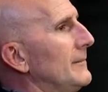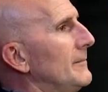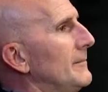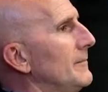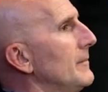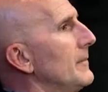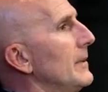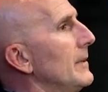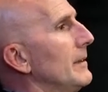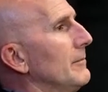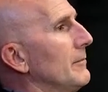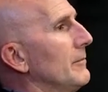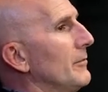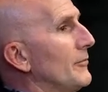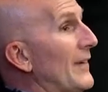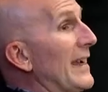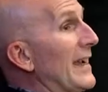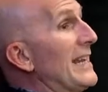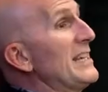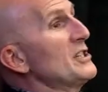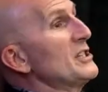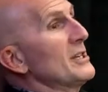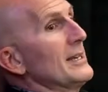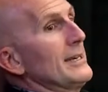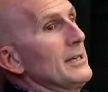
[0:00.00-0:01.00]

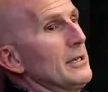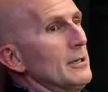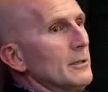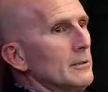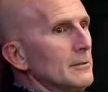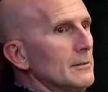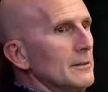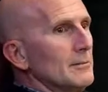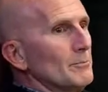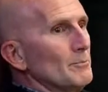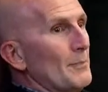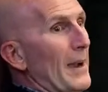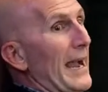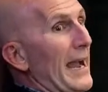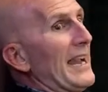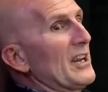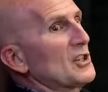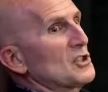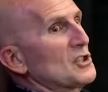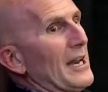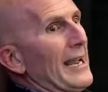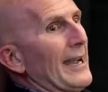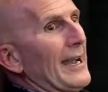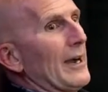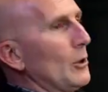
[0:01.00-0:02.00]
fainted, passed
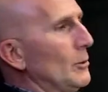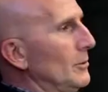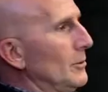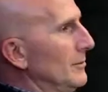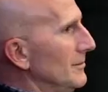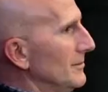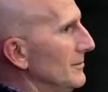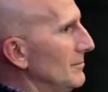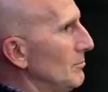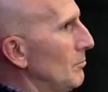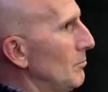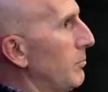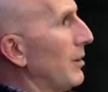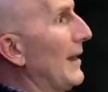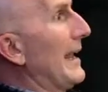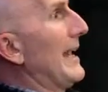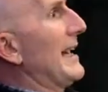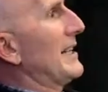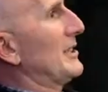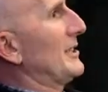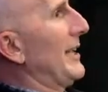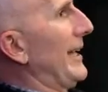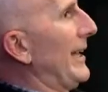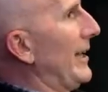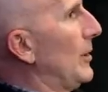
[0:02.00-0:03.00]
out, blacked
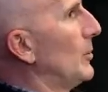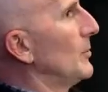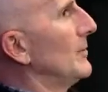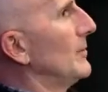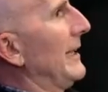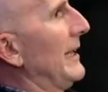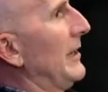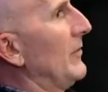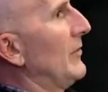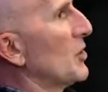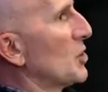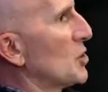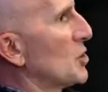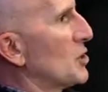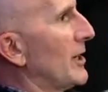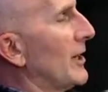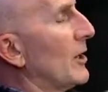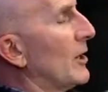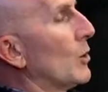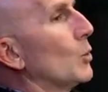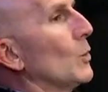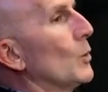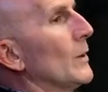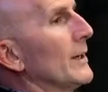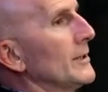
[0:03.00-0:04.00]
out in the
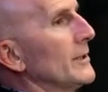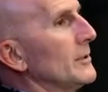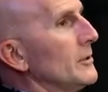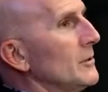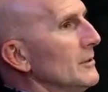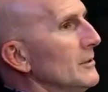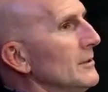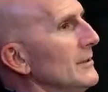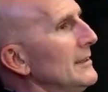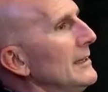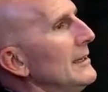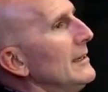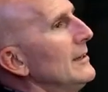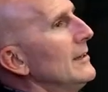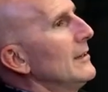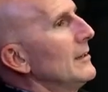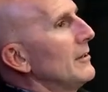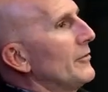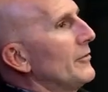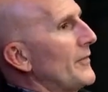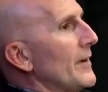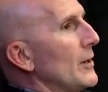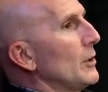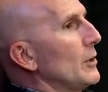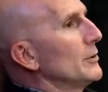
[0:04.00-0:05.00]
stairwell,
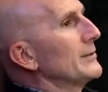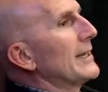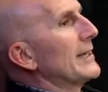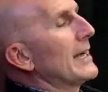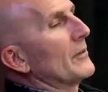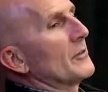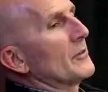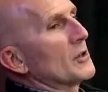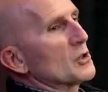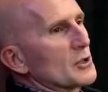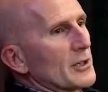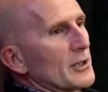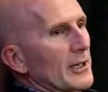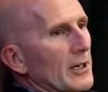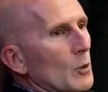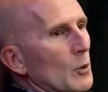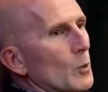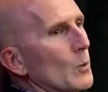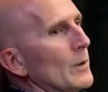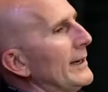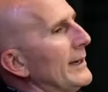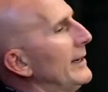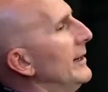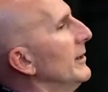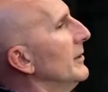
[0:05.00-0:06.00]
fell down the
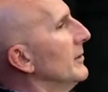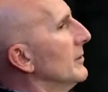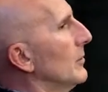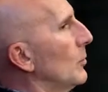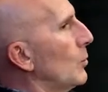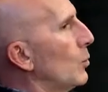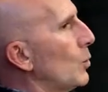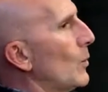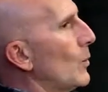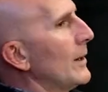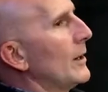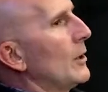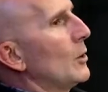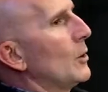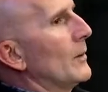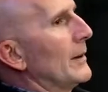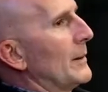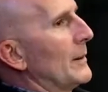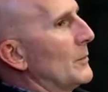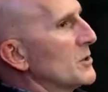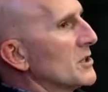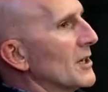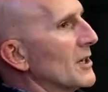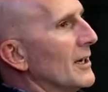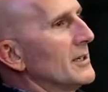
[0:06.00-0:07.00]
stairway well and
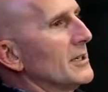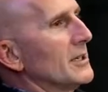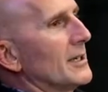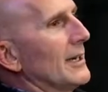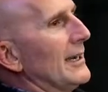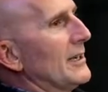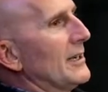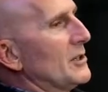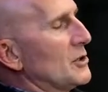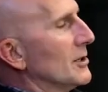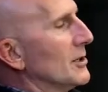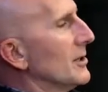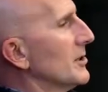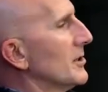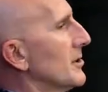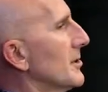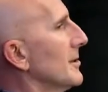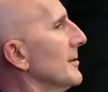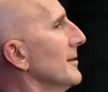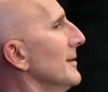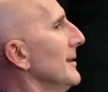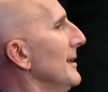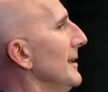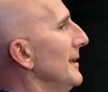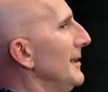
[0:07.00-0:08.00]
was unconscious.
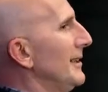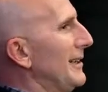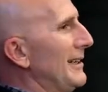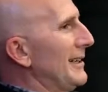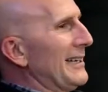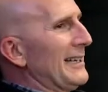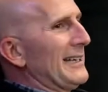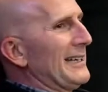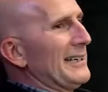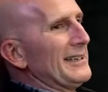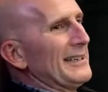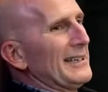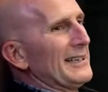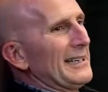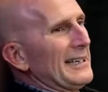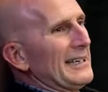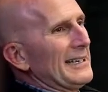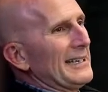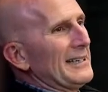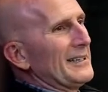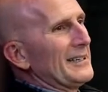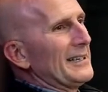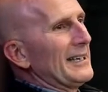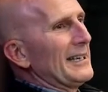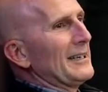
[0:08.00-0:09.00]

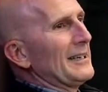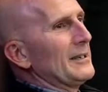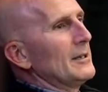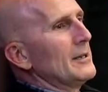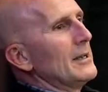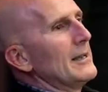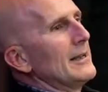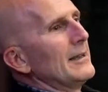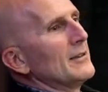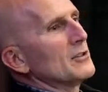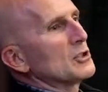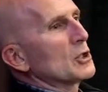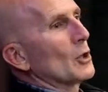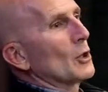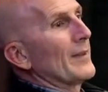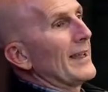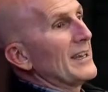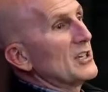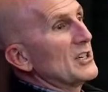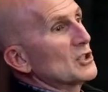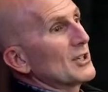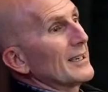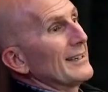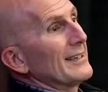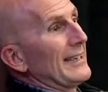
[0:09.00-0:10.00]
Uh, so they
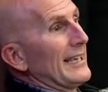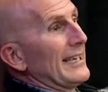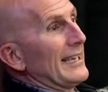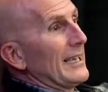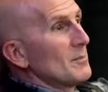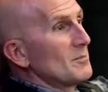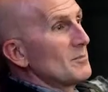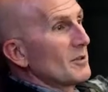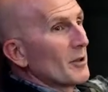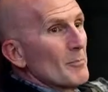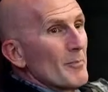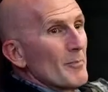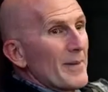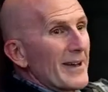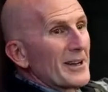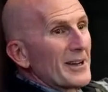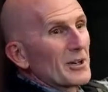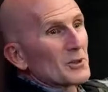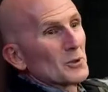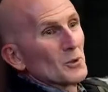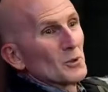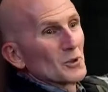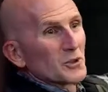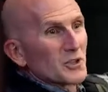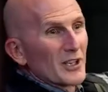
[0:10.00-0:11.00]
sent him to the medical
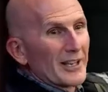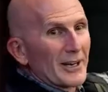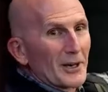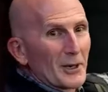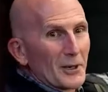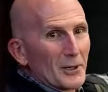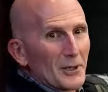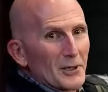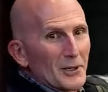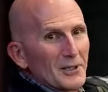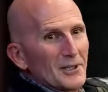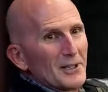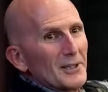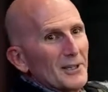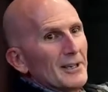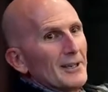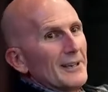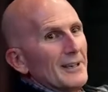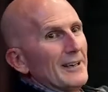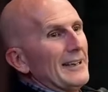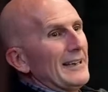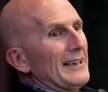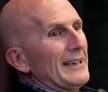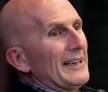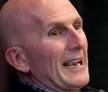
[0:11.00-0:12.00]
center,
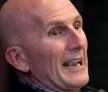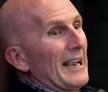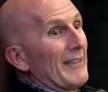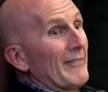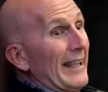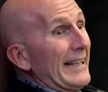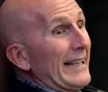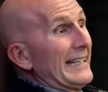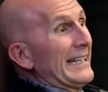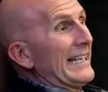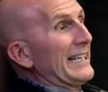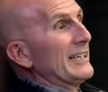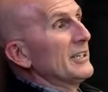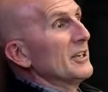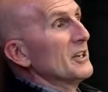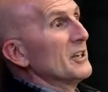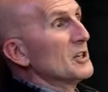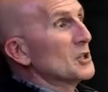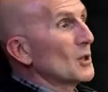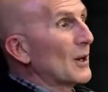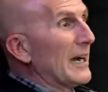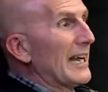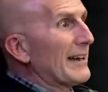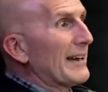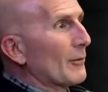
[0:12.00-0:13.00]
and they needed a
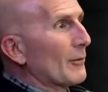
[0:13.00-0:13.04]
driver.